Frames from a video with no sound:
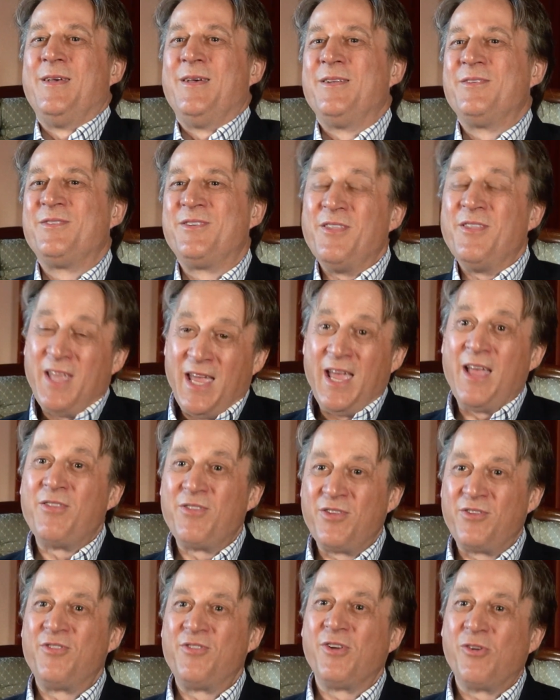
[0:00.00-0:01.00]
to the
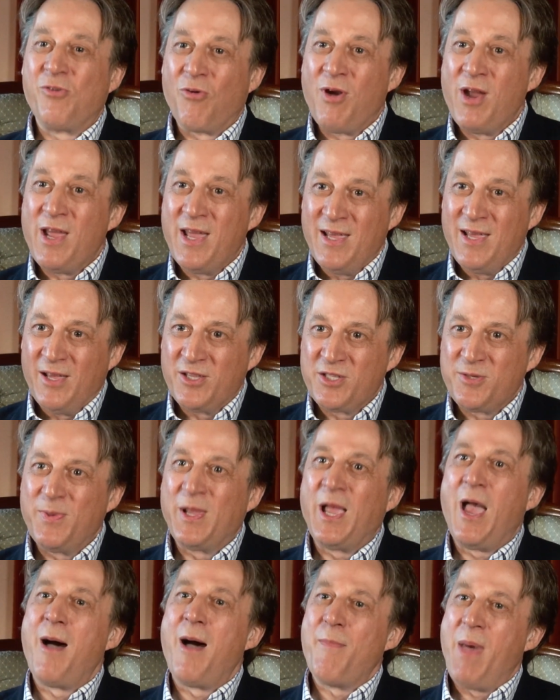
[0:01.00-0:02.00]
nth degree. It's
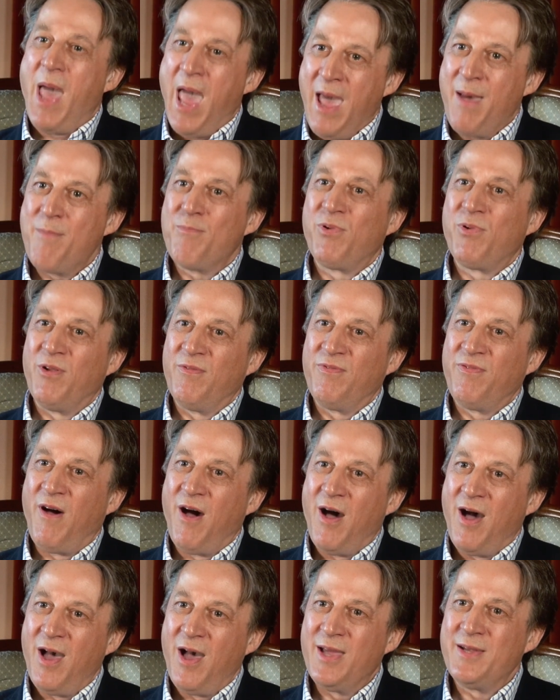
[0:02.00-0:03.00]
become
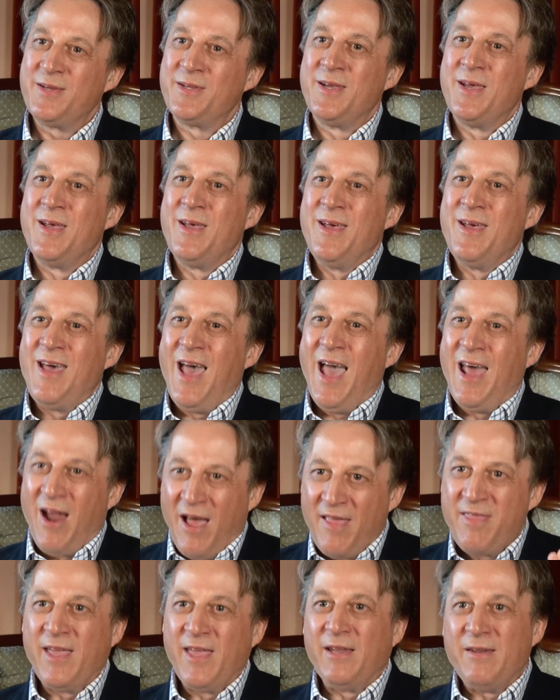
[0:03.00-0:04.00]
amplified, and I
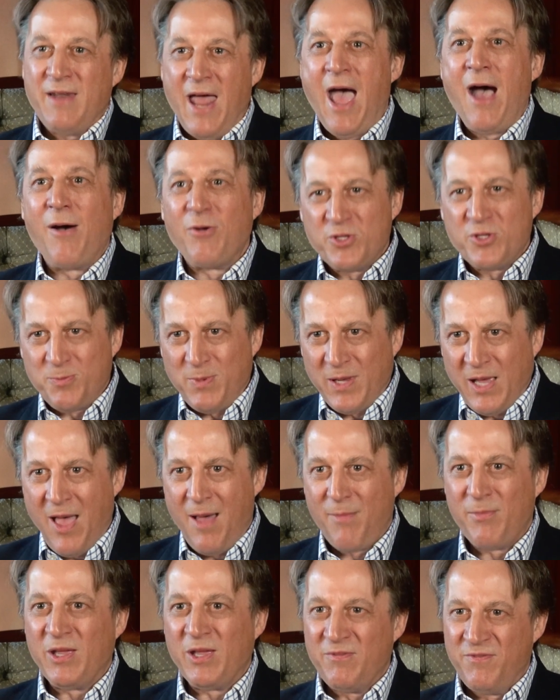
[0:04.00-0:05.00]
think now it's
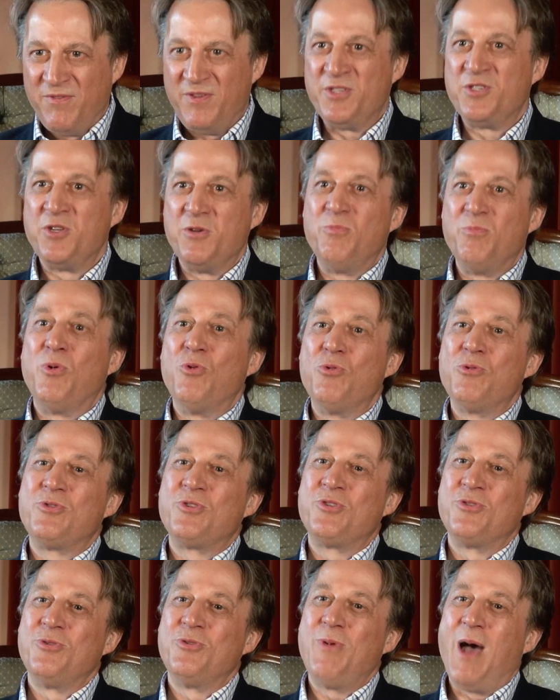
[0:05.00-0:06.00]
becoming visible
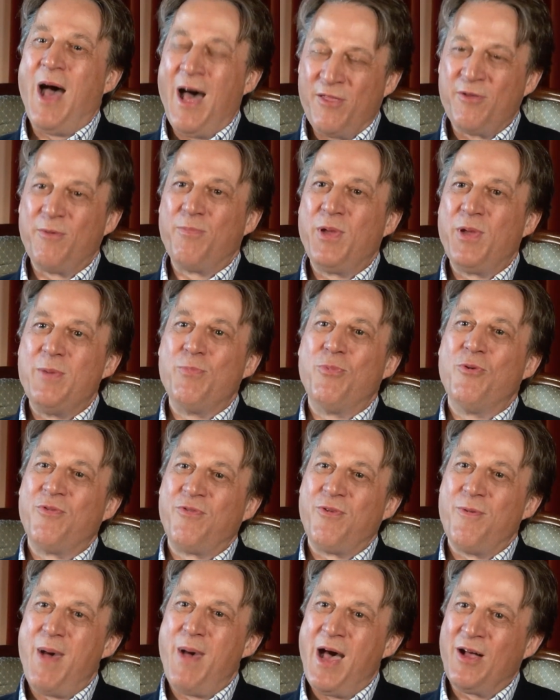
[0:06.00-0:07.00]
to other people
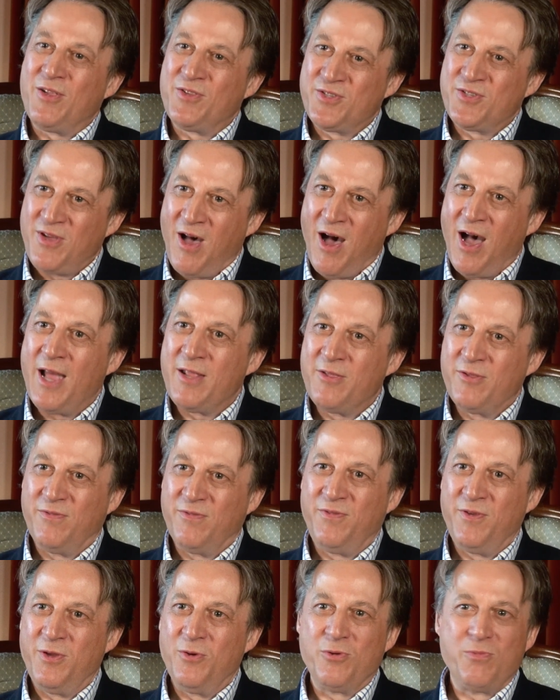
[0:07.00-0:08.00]
from outside the
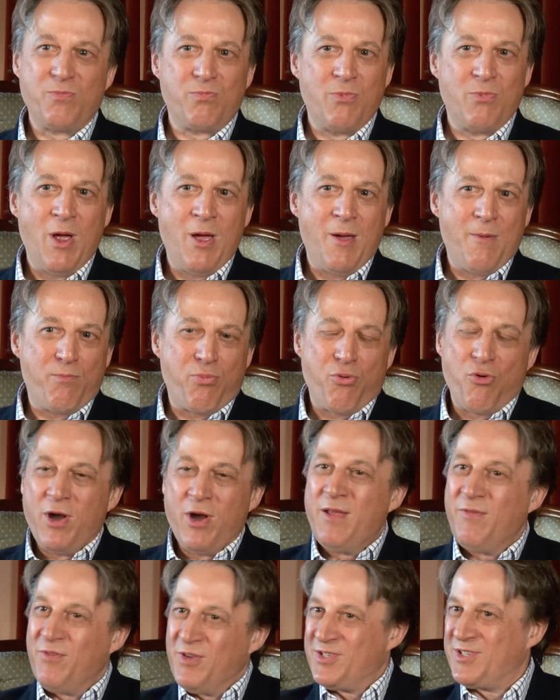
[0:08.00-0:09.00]
field.
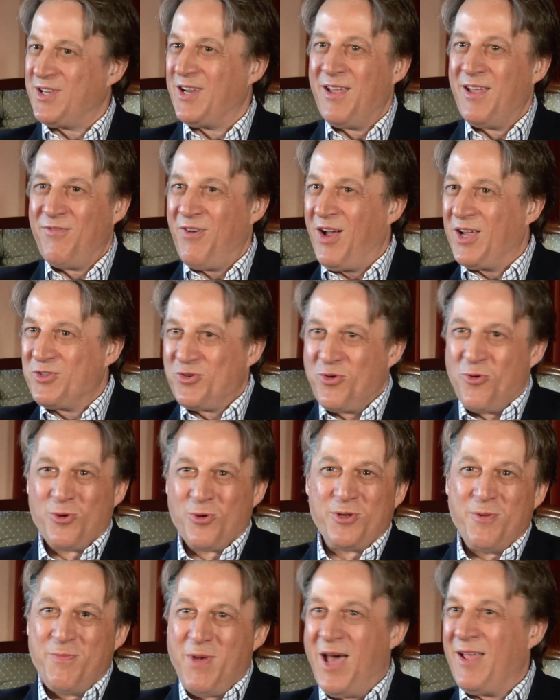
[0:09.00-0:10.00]
Previously, if I
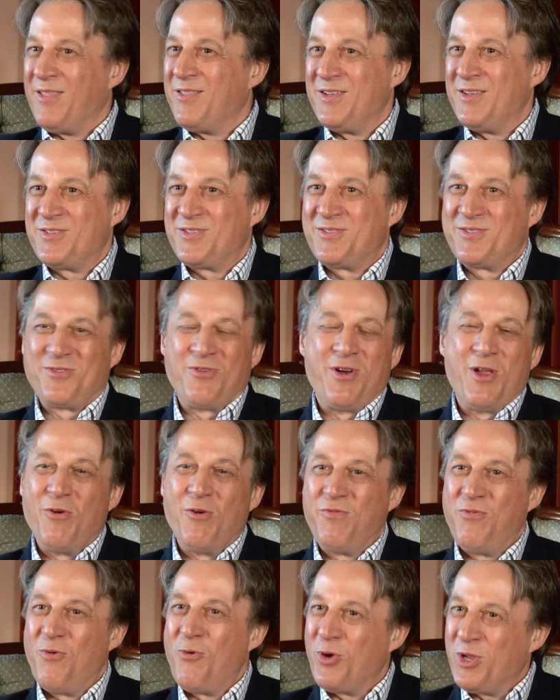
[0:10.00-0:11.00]
talked about this 3 or
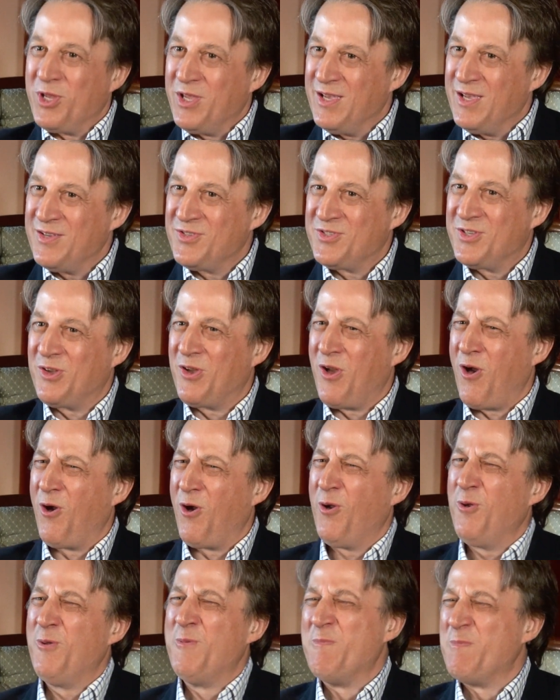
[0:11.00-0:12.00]
4 years ago,